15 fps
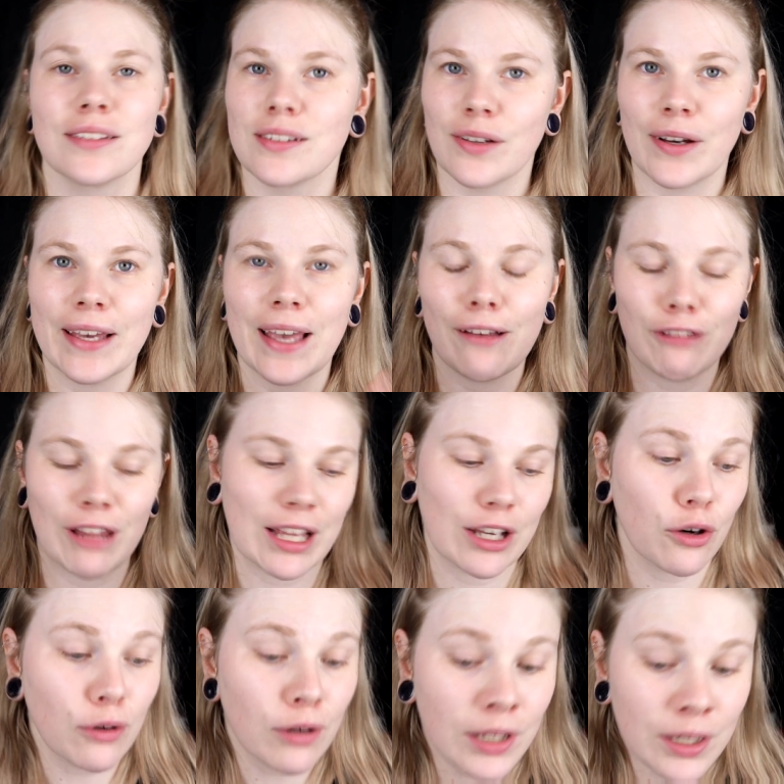So I have like
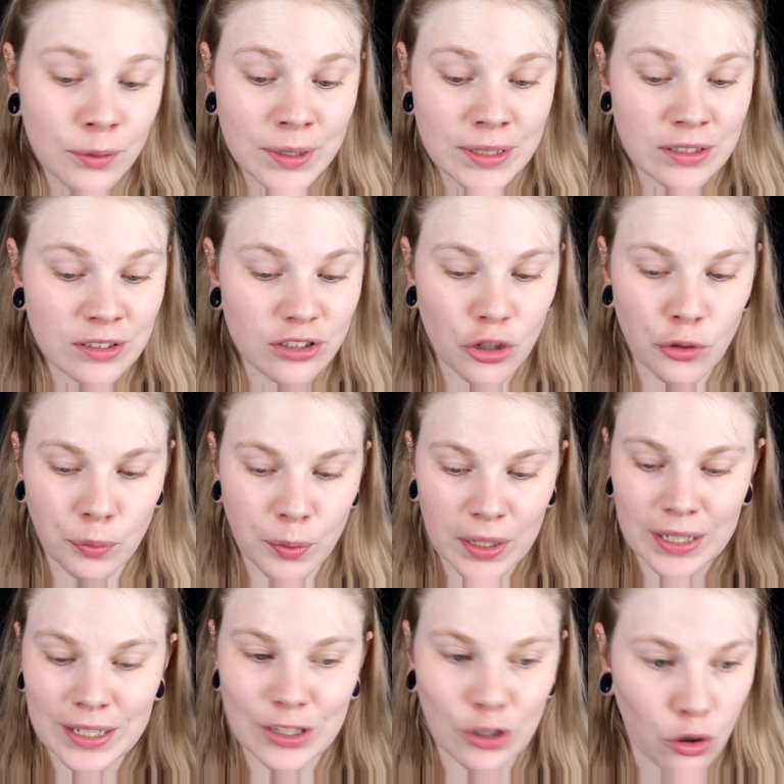all the windows
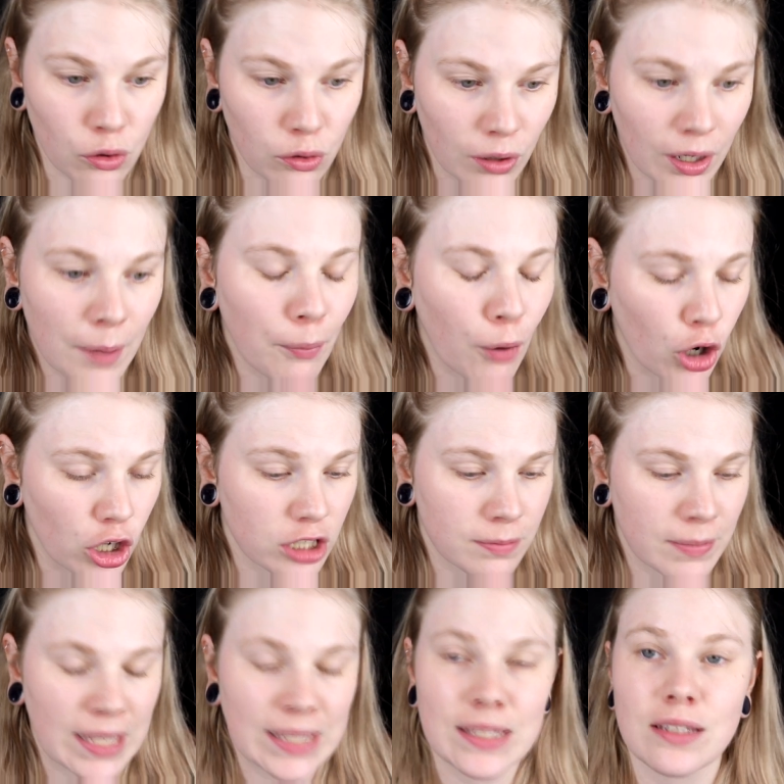open in the whole
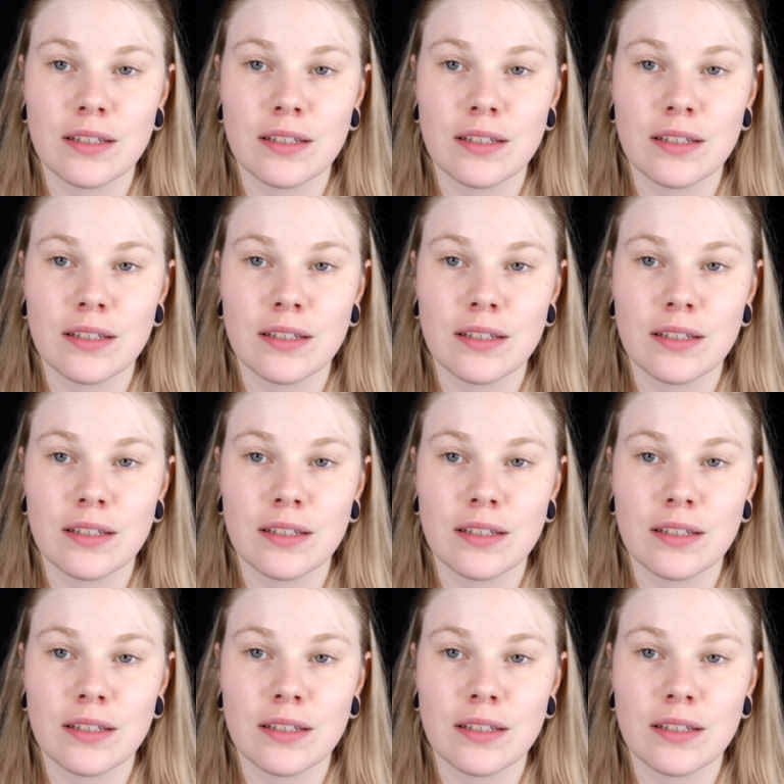apartment.